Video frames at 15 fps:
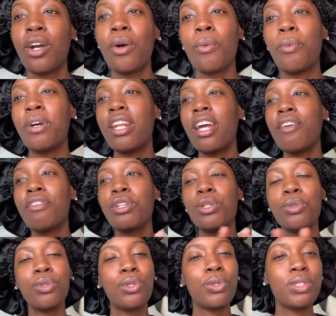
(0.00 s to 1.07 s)
Whatever
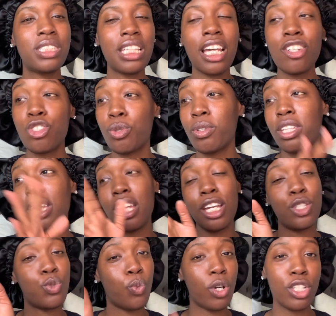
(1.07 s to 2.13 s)
you do sexually
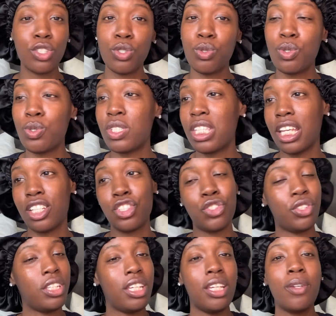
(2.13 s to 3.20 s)
is what you do
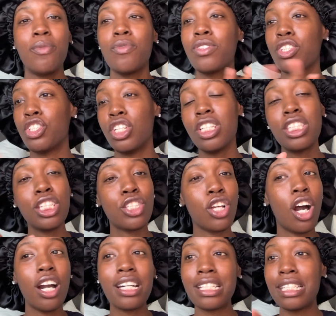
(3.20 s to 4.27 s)
sexually. Just as
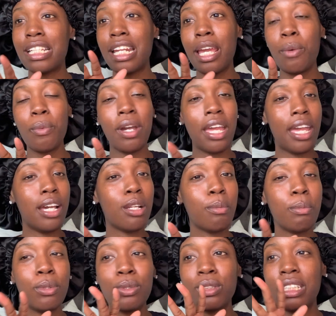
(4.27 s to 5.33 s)
long as it ain't with
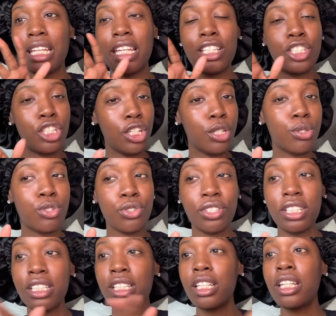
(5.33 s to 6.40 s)
animals and
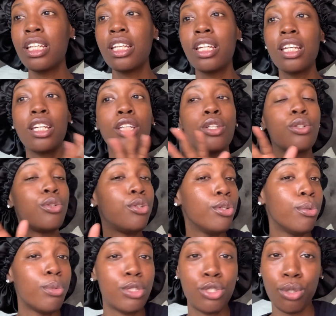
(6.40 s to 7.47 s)
children, do
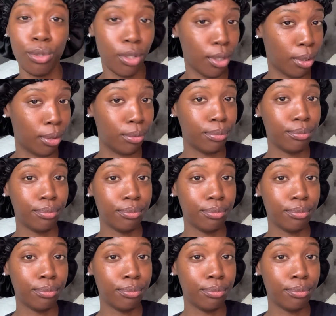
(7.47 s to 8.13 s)
what you do.